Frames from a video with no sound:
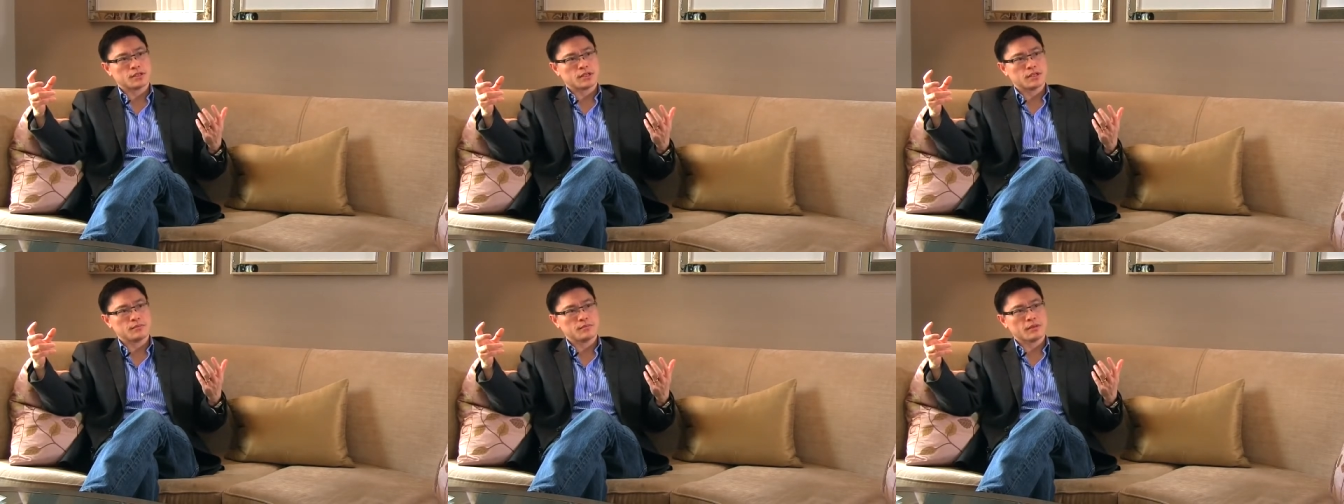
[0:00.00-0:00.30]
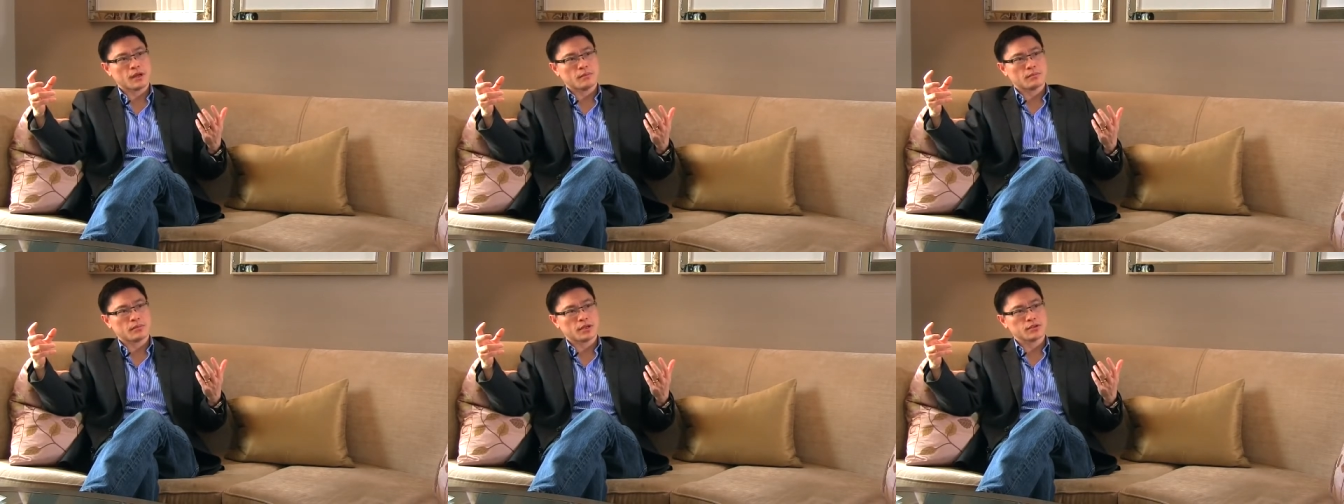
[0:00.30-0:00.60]
to
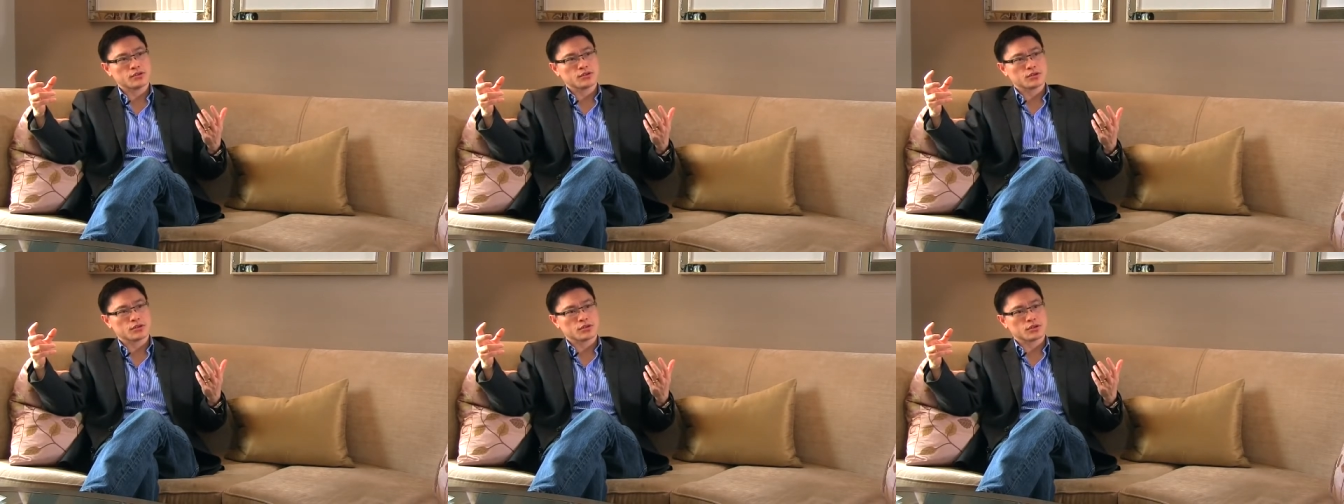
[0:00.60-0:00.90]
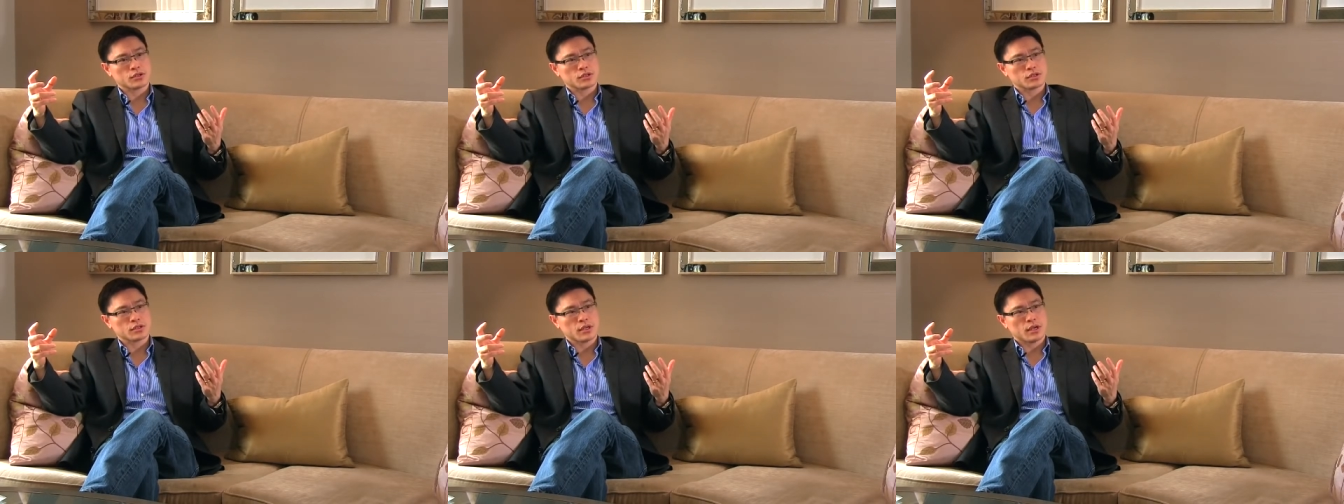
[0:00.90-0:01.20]
keep that blood
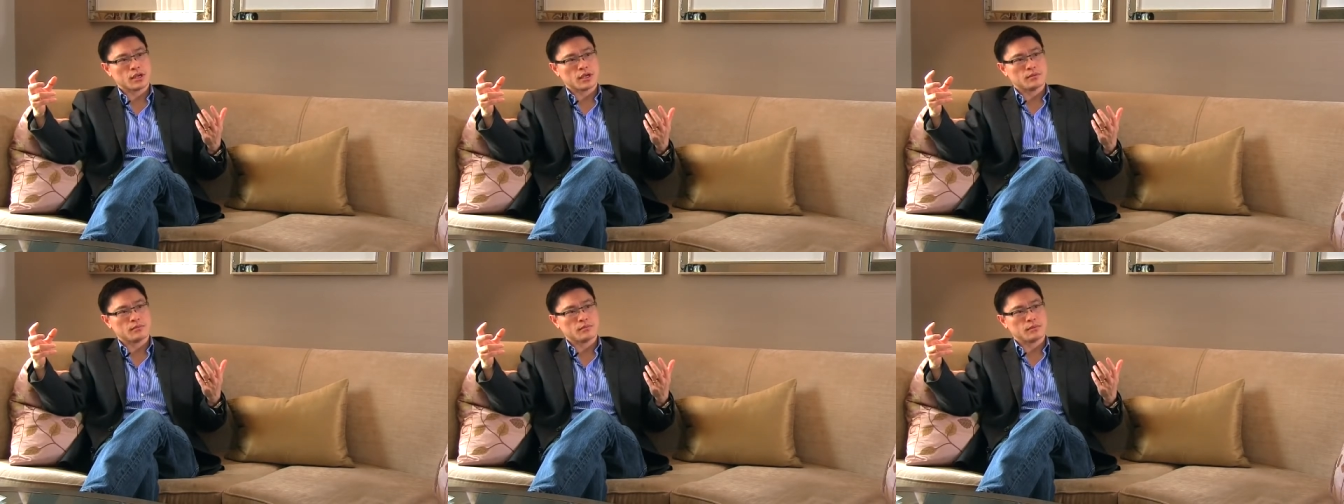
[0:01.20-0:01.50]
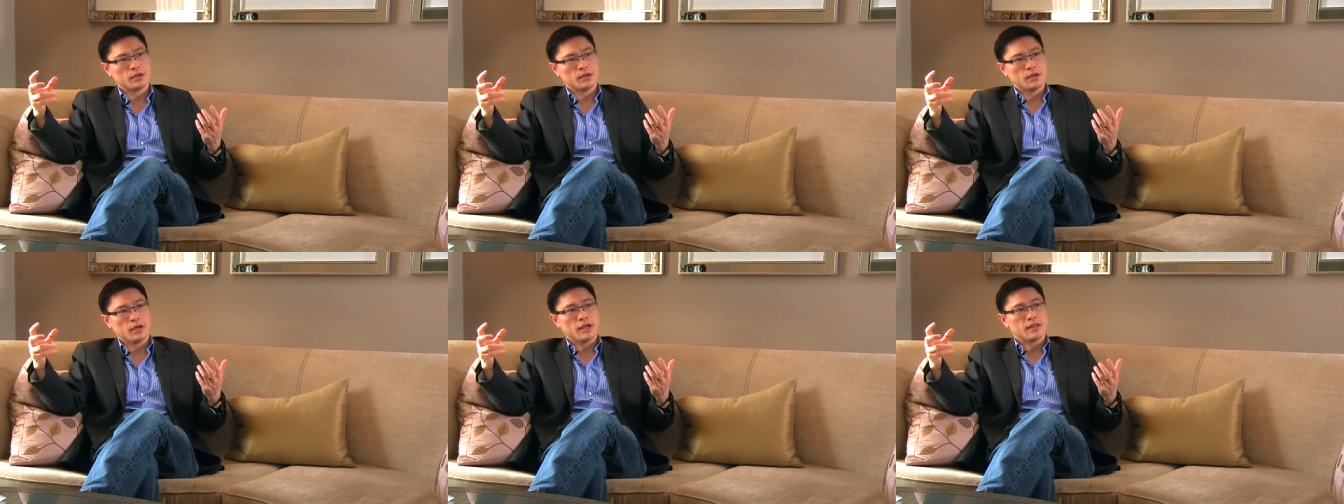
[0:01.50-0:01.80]
sugar the same.
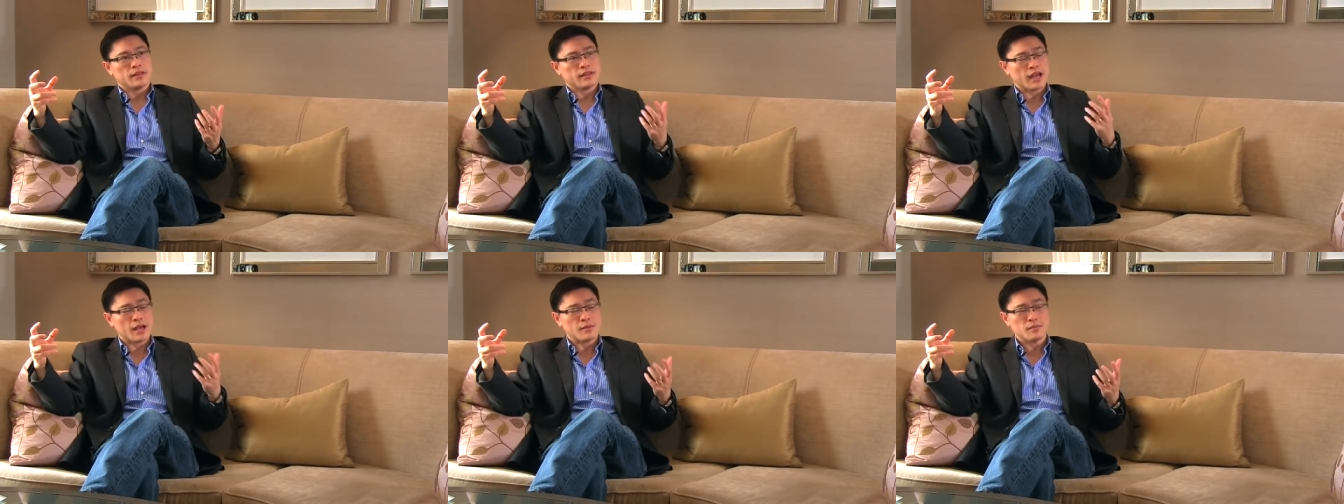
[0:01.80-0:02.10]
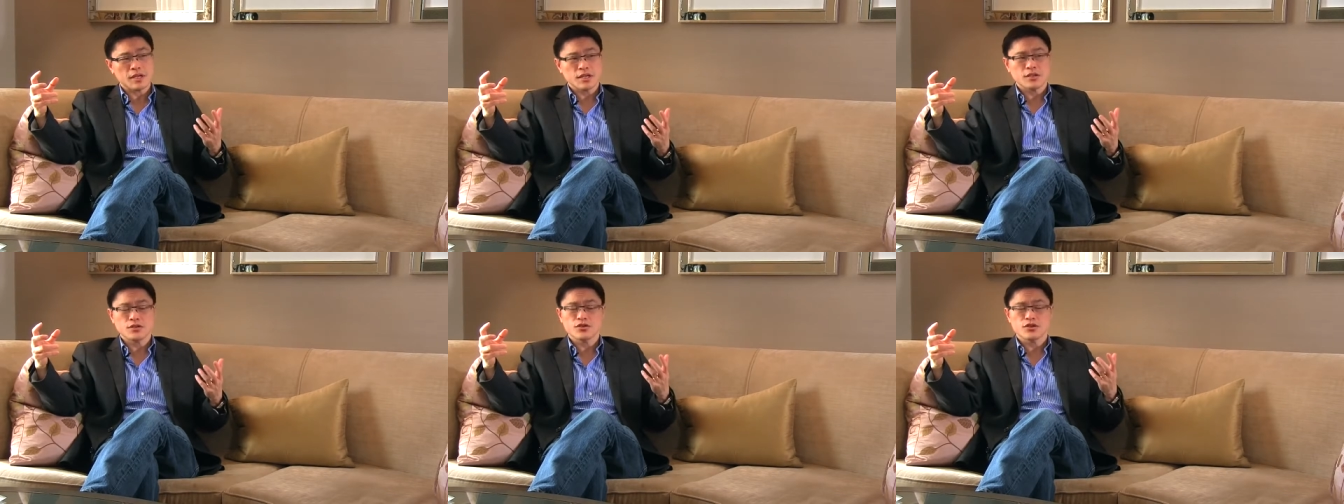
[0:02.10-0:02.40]

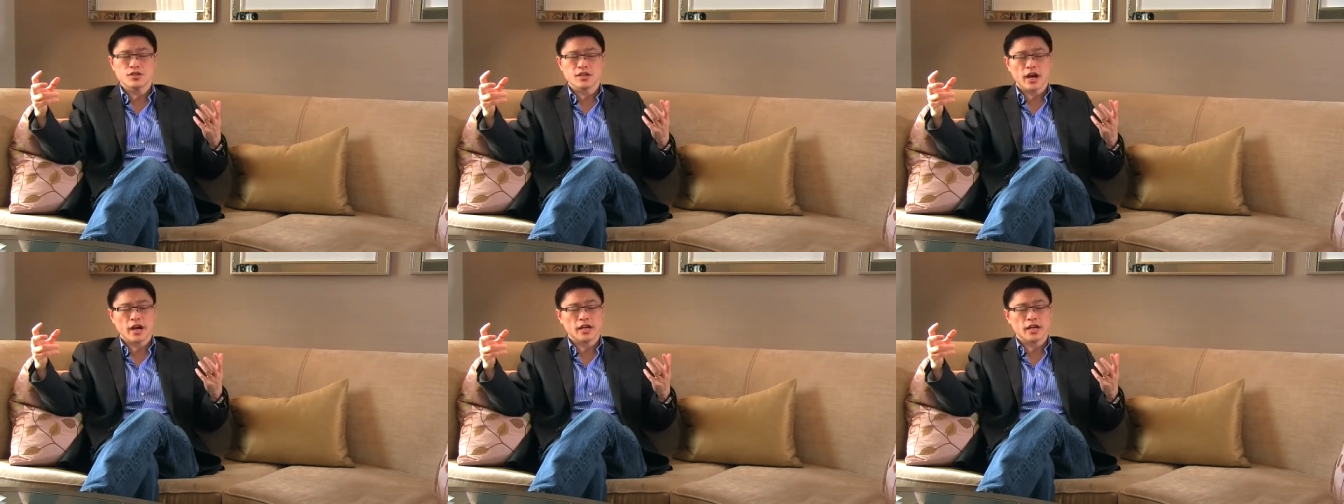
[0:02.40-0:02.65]
That means your